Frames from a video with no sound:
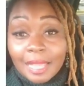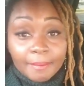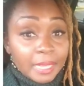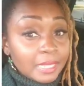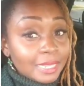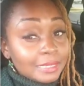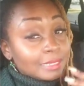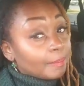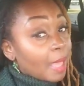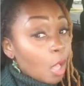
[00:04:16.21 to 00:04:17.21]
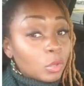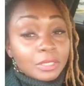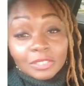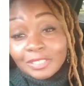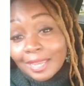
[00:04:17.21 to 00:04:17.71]
I mean, this is about
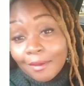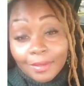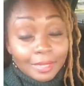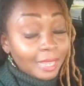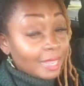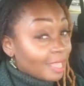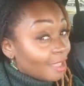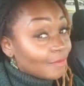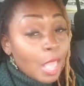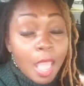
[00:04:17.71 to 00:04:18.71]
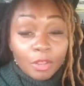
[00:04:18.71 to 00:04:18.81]
sharing the love.